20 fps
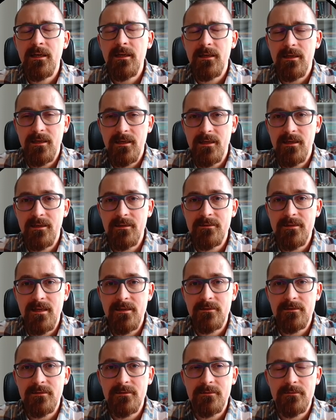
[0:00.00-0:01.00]

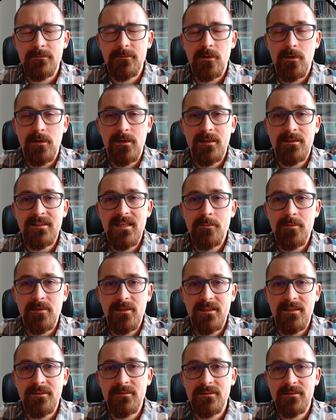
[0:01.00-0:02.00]
Then you are
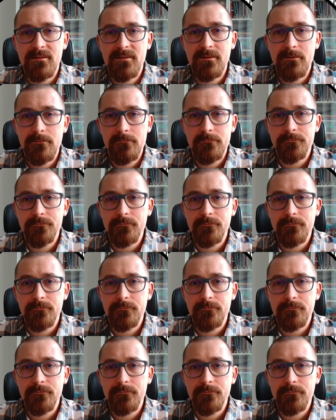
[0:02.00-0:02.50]
enabling the